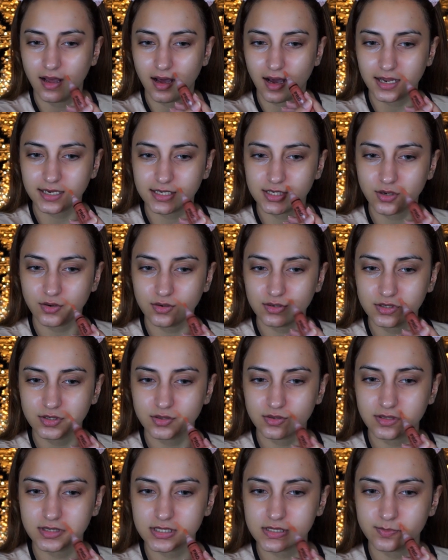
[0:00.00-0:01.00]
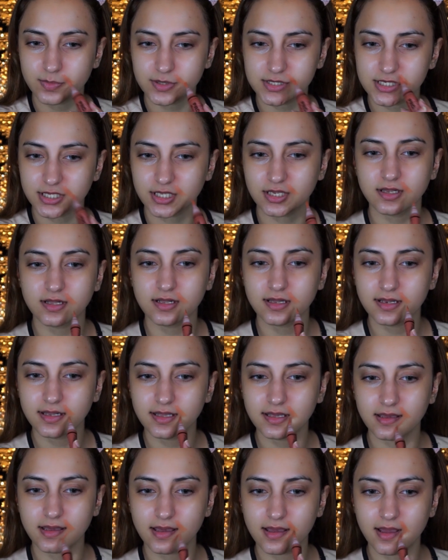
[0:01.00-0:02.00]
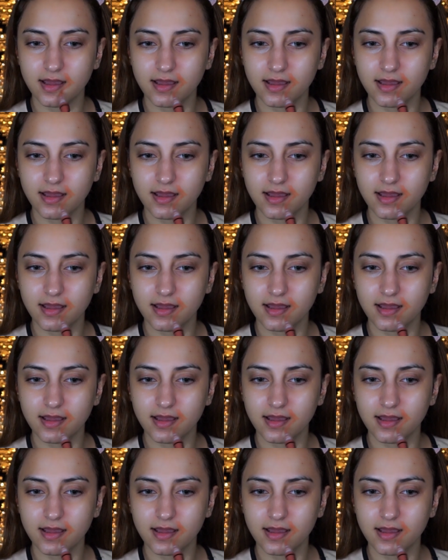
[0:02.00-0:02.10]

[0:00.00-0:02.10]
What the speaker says: I don't do this particularly